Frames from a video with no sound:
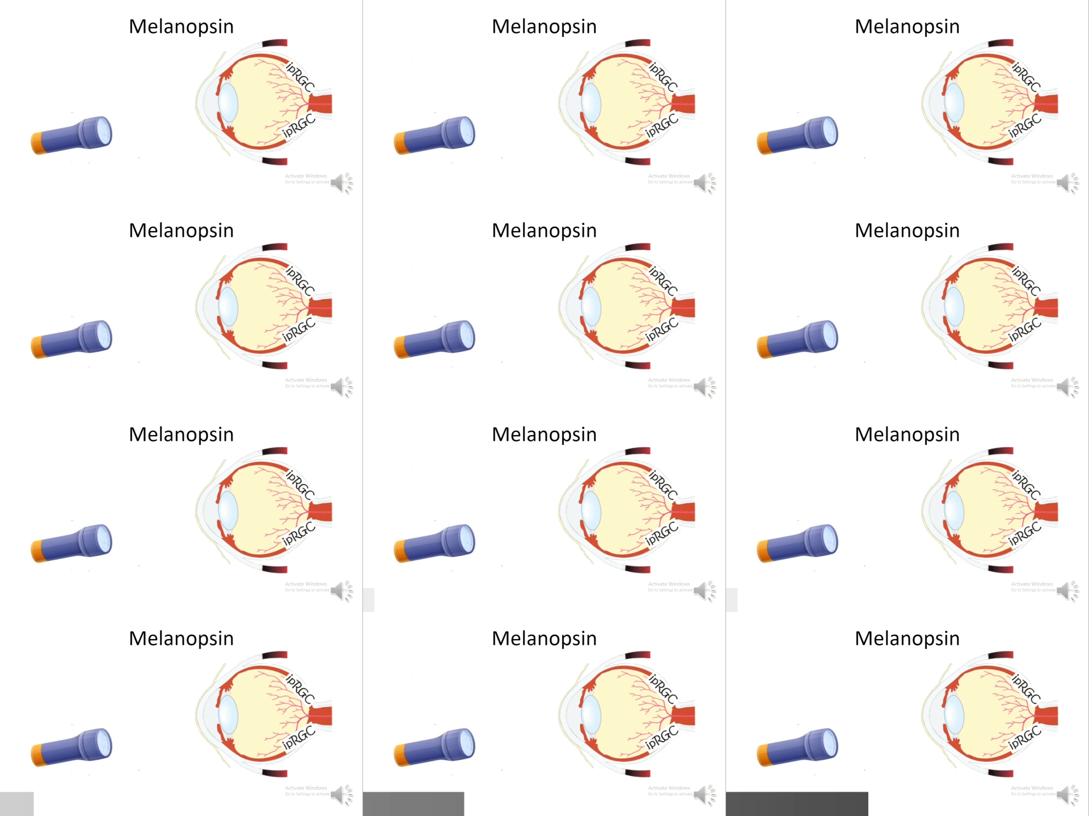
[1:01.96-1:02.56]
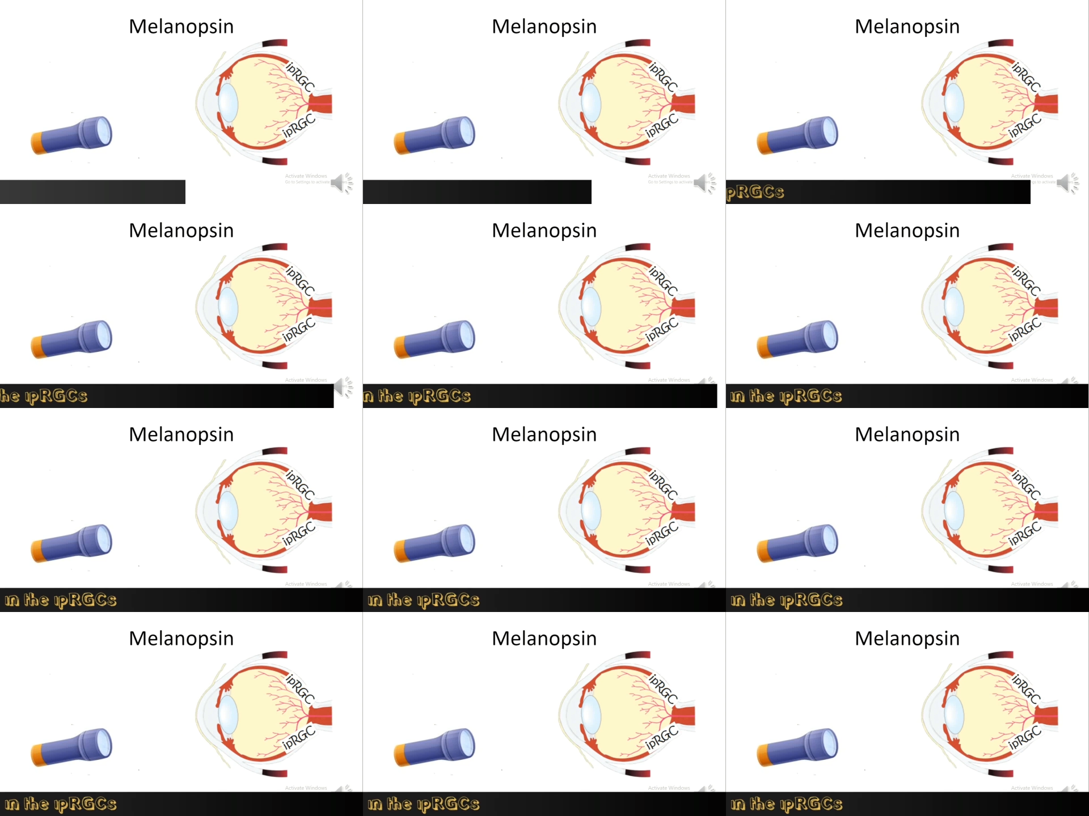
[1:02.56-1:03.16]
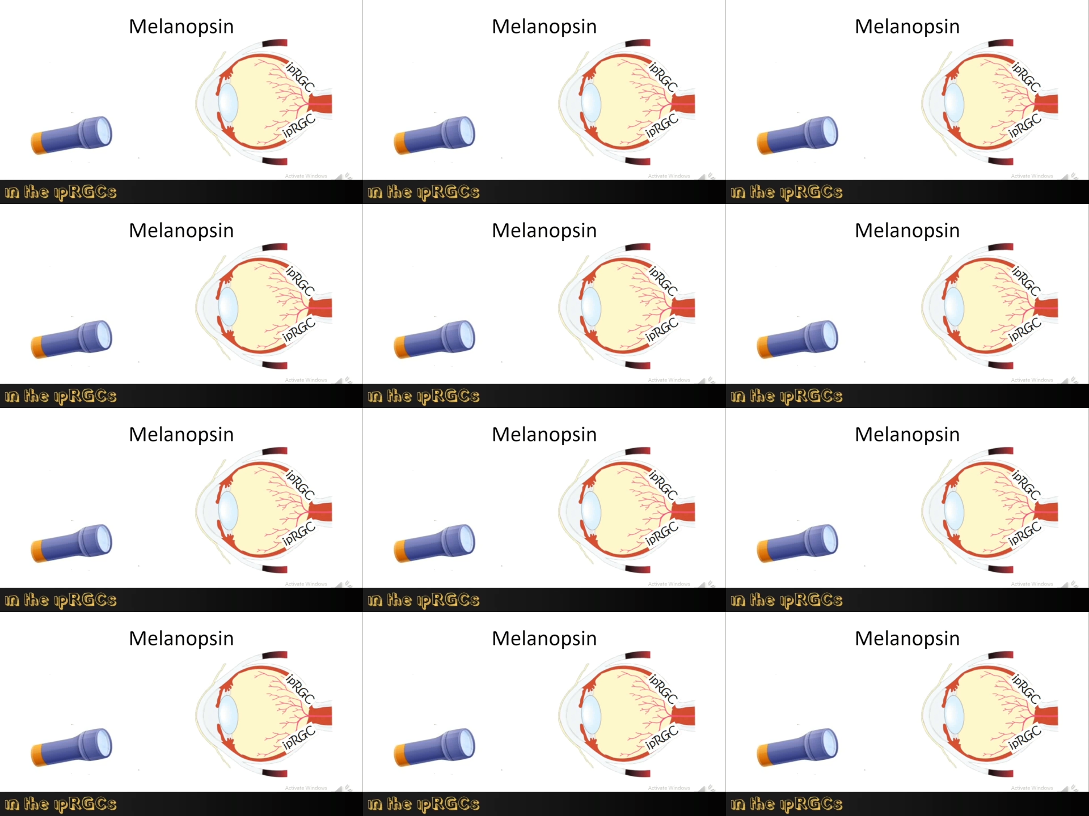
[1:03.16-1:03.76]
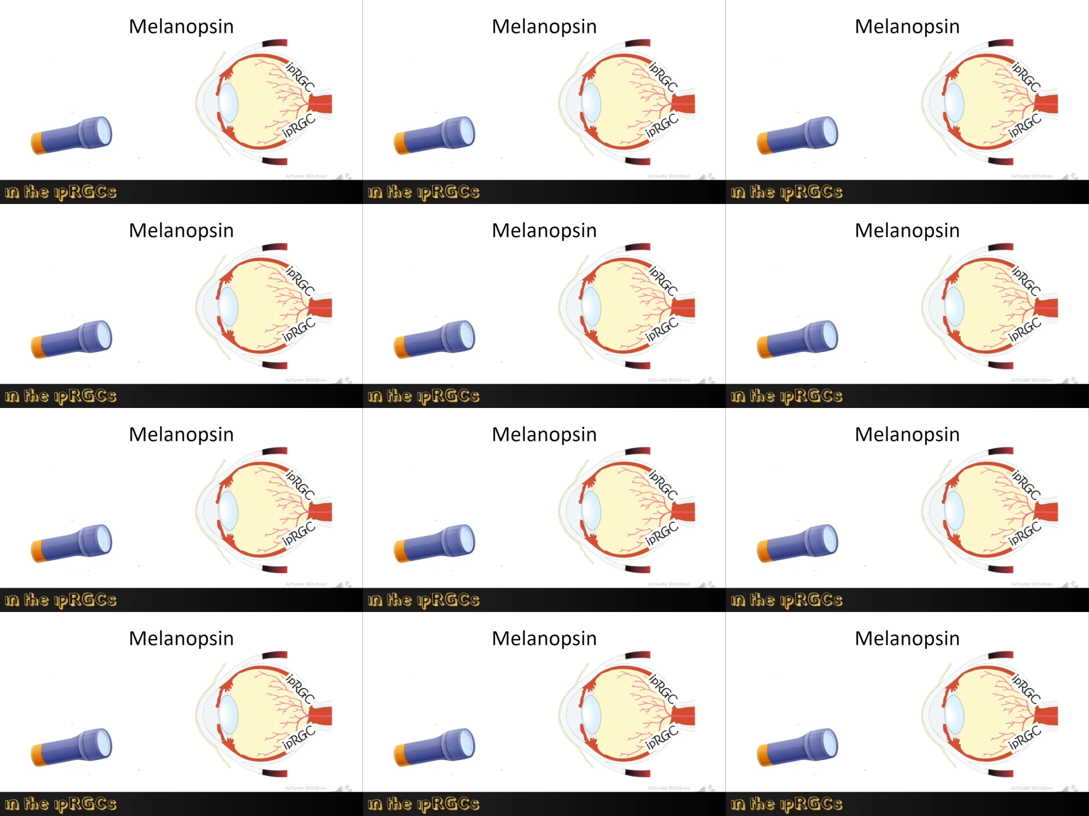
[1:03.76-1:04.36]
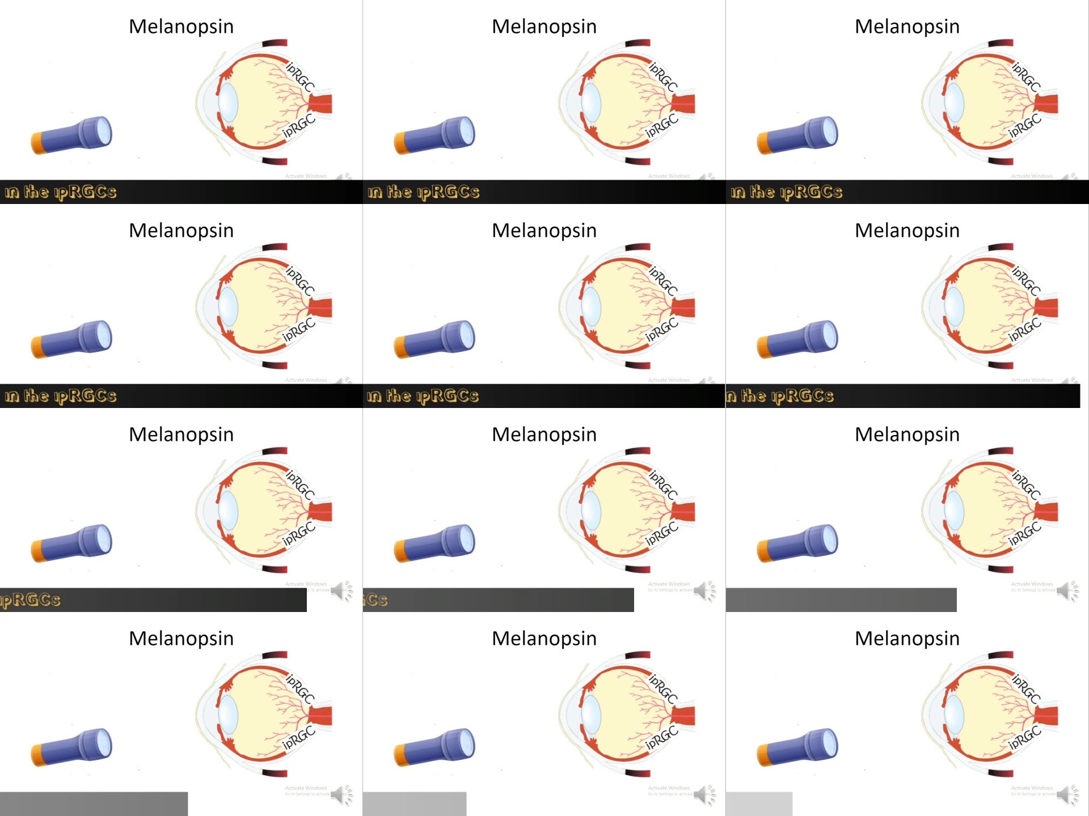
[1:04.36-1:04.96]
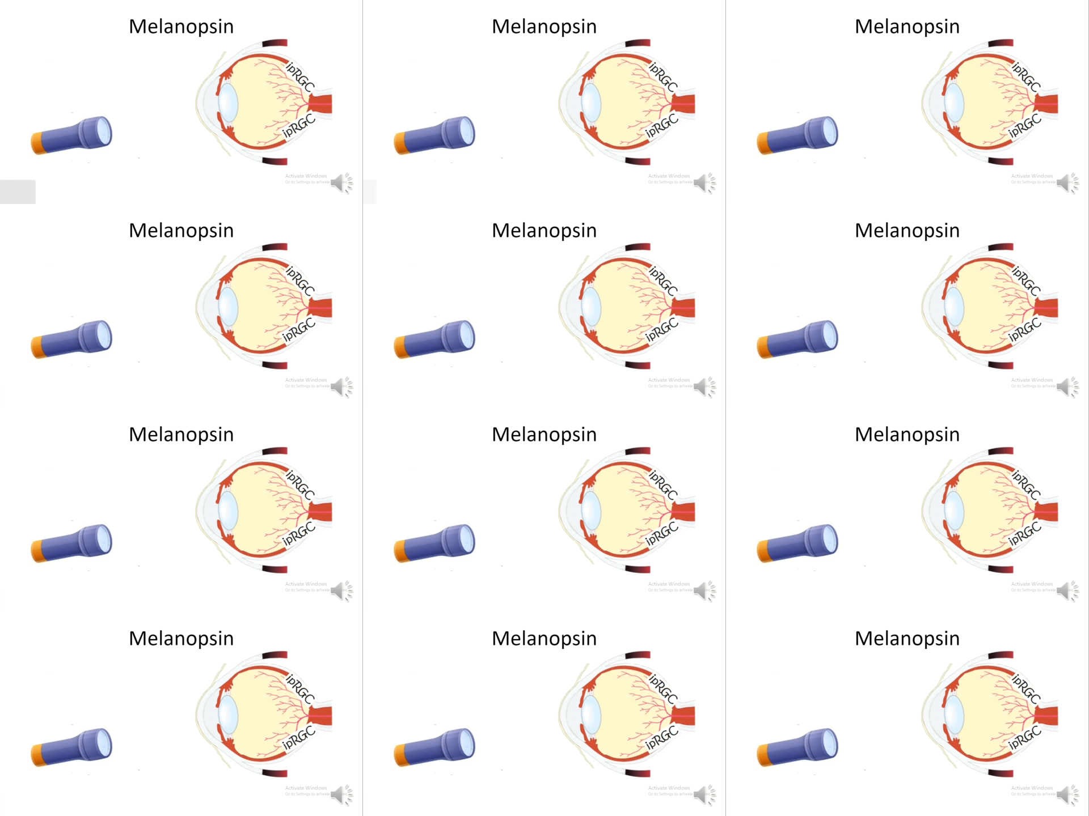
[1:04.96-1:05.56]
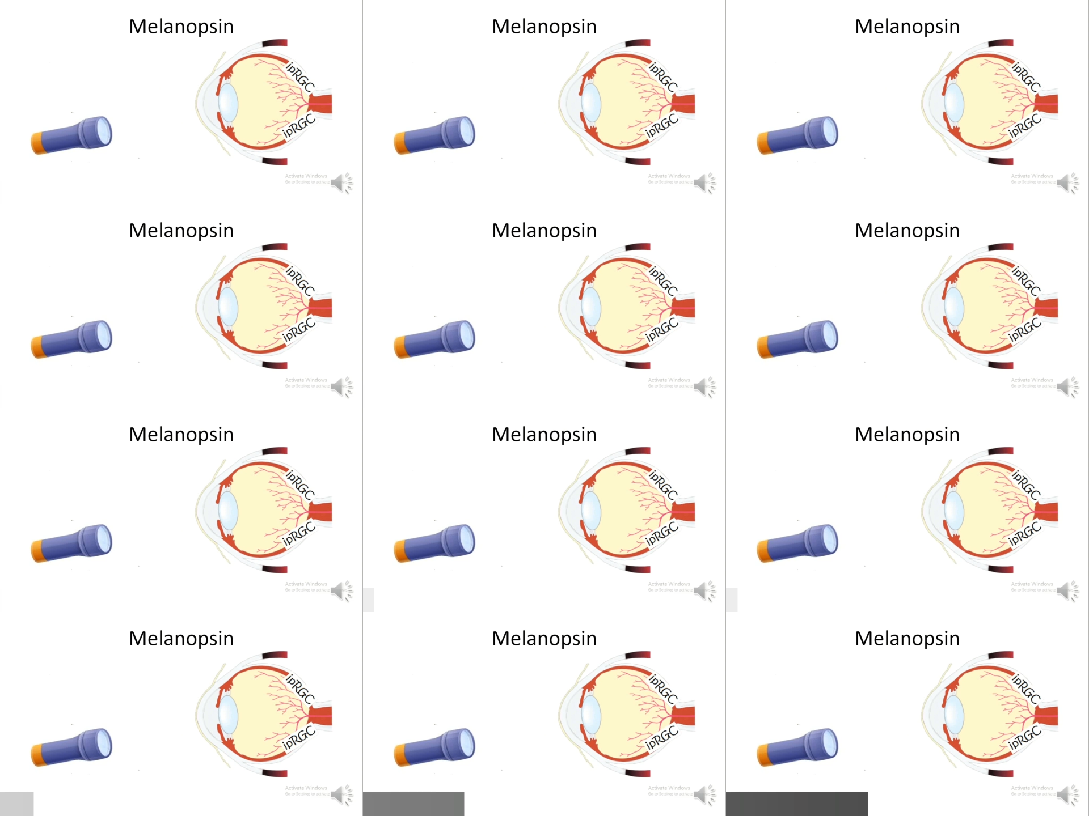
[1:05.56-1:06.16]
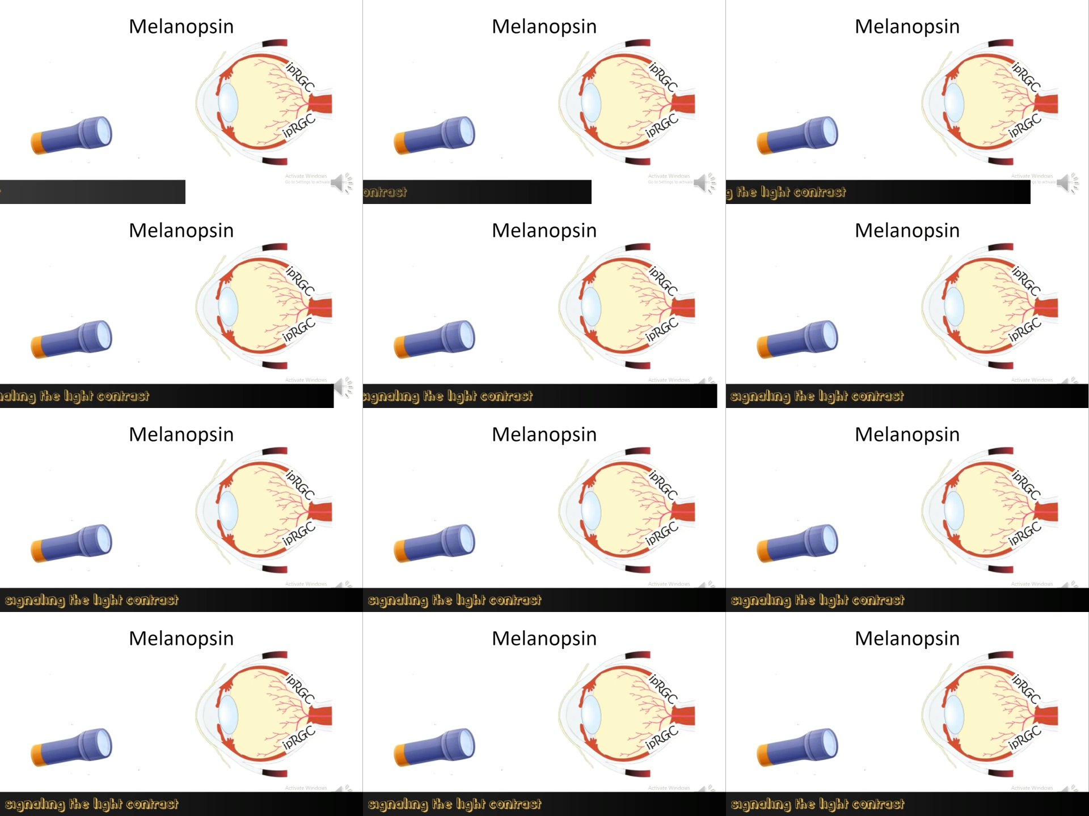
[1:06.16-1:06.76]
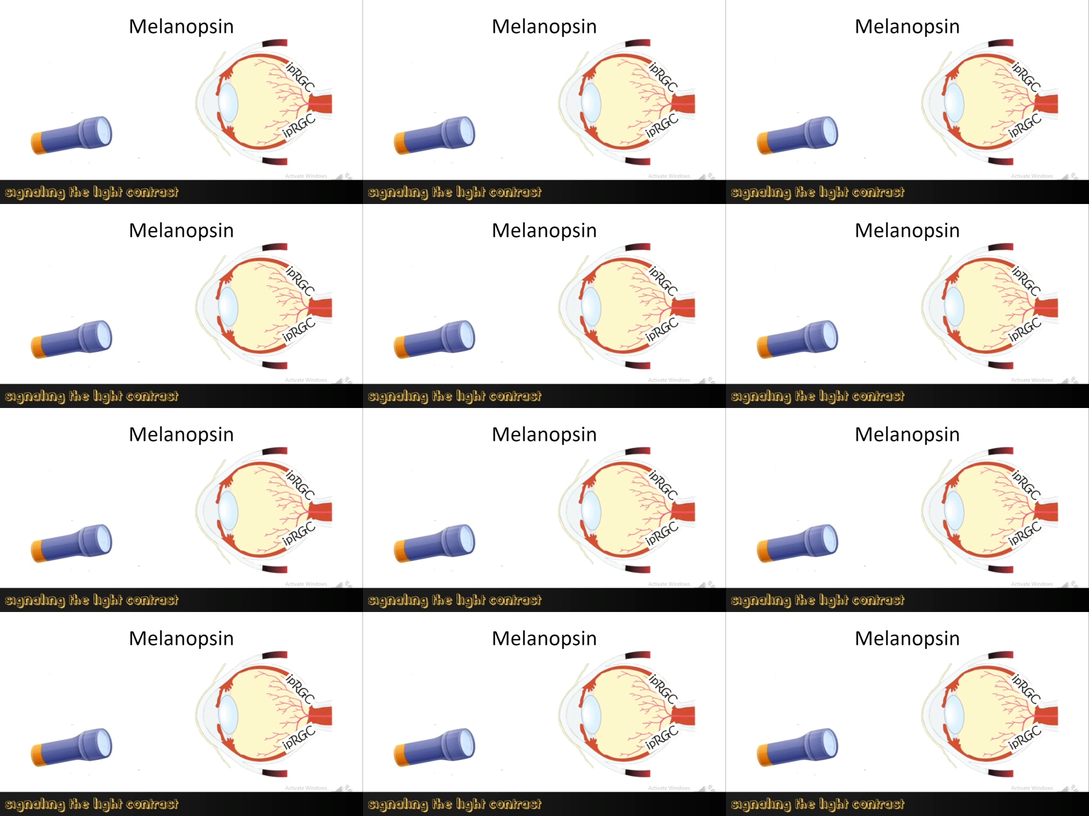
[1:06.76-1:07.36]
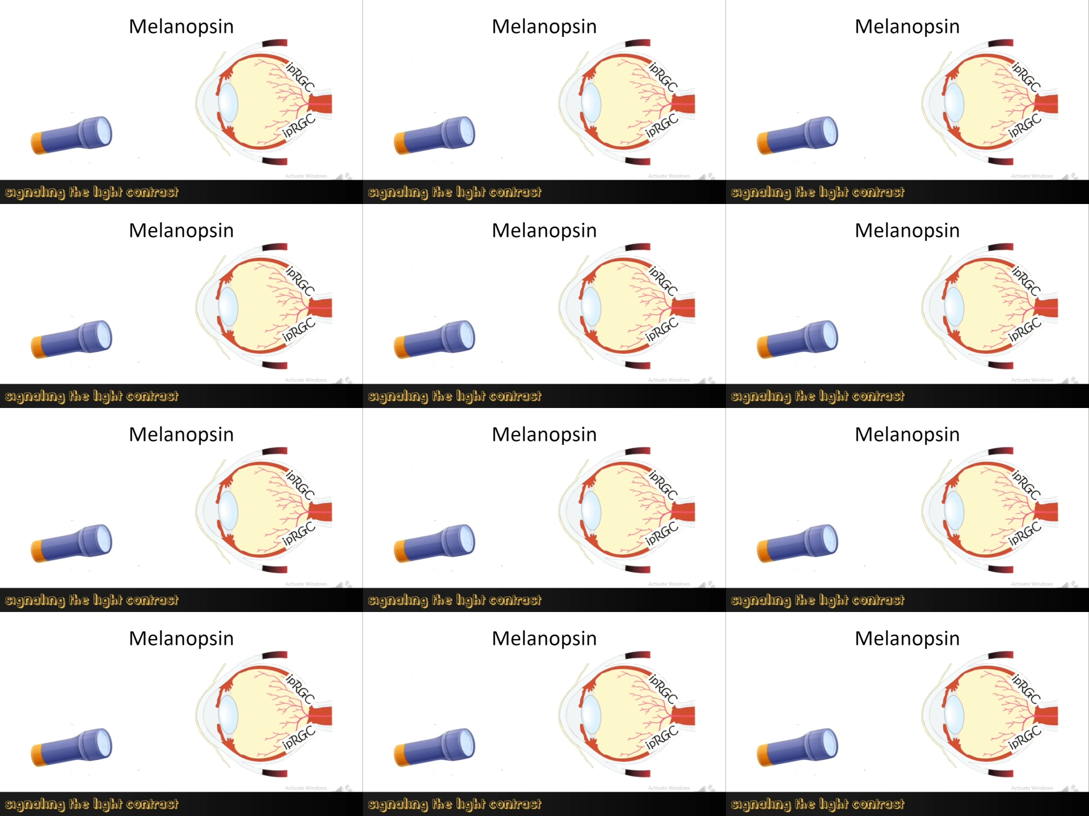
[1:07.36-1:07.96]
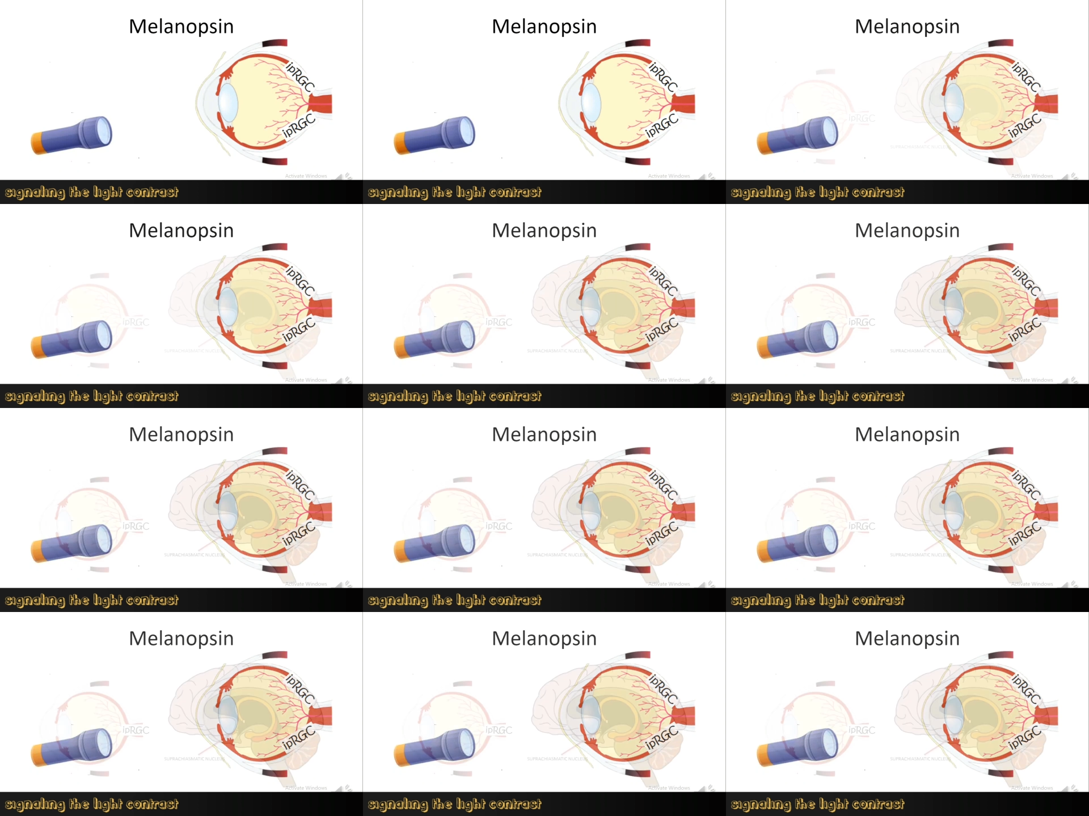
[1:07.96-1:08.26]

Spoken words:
No face is visible, so there are no lips to read.